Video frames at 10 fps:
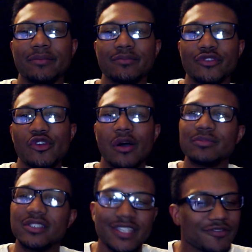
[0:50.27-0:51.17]
you know, I'm
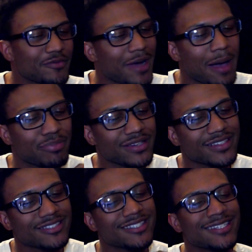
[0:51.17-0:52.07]
just giving my
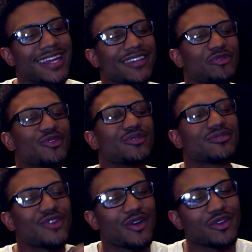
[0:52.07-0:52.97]
opinions today, you know,
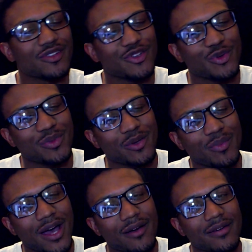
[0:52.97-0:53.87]
talking a little bit
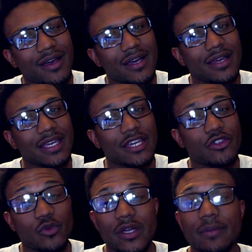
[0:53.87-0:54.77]
about
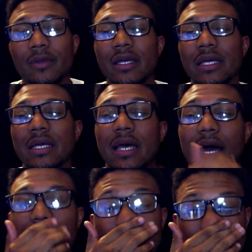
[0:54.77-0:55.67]
E3,
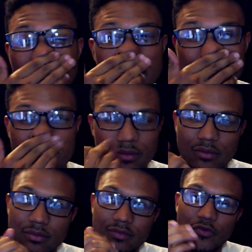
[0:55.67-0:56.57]
since
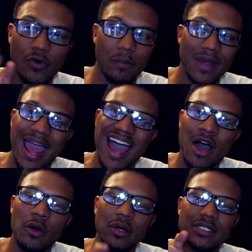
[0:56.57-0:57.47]
from
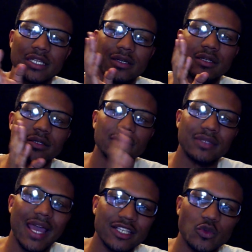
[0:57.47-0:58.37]
now until
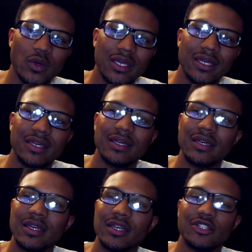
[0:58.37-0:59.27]
next week
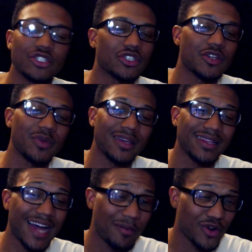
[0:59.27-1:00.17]
there's just gonna be a
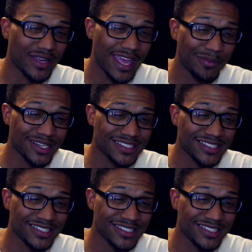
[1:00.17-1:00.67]
lot more gaming